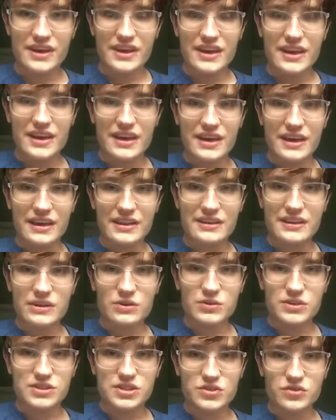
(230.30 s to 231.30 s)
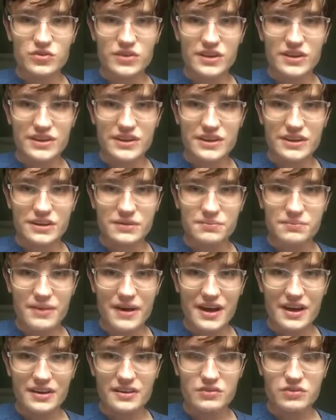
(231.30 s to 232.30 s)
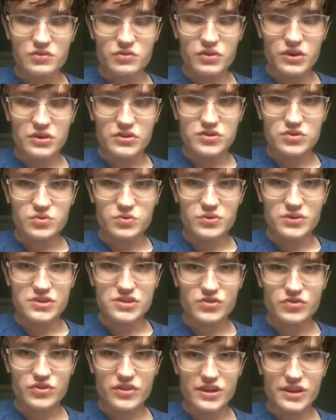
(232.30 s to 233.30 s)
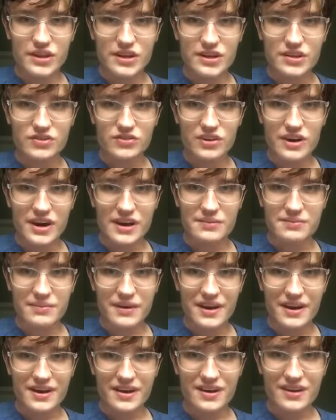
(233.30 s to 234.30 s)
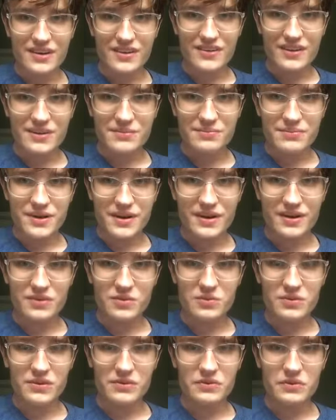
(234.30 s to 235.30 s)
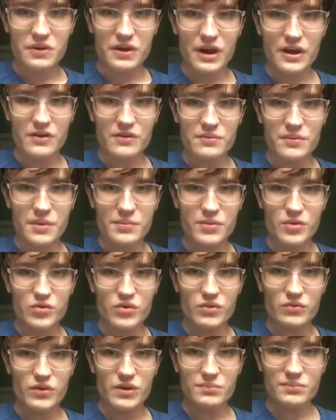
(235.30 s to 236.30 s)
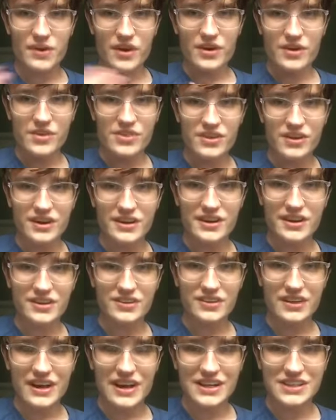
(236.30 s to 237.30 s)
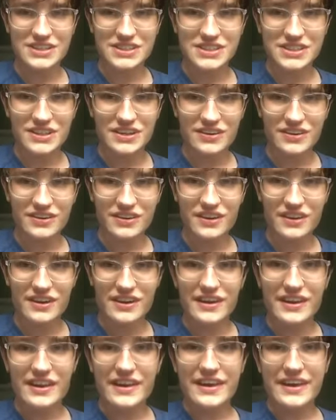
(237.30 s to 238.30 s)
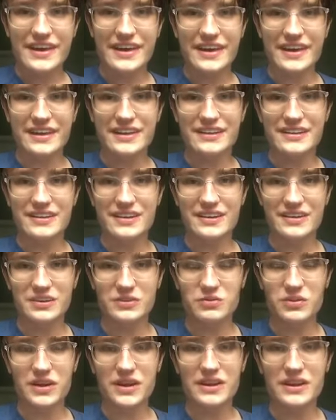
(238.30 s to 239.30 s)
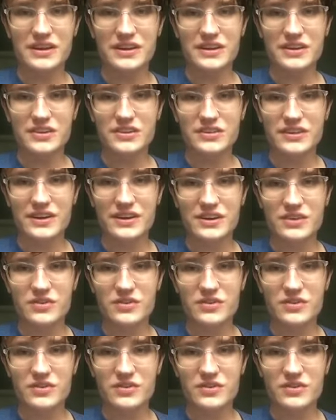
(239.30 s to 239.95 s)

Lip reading: and it was a really good ride back on Great Bear. I remember when we marathoned it last year, and a year later